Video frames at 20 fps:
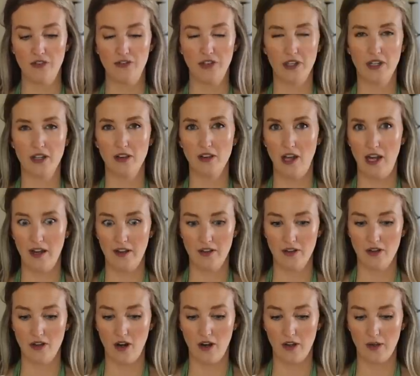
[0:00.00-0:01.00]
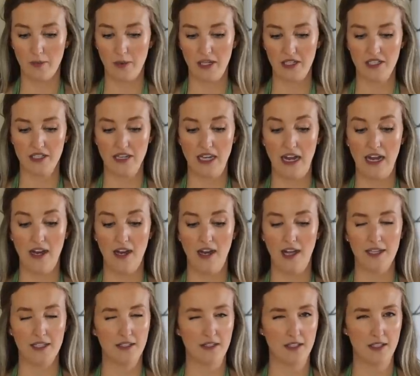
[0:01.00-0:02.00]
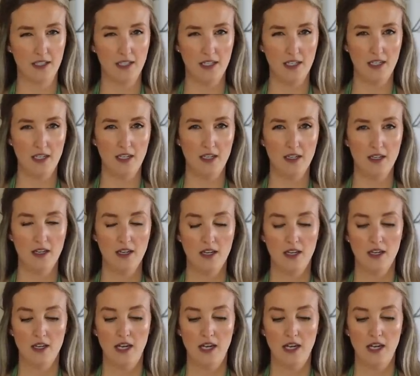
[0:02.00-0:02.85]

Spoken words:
I feel like a lot of the garlic presses I see,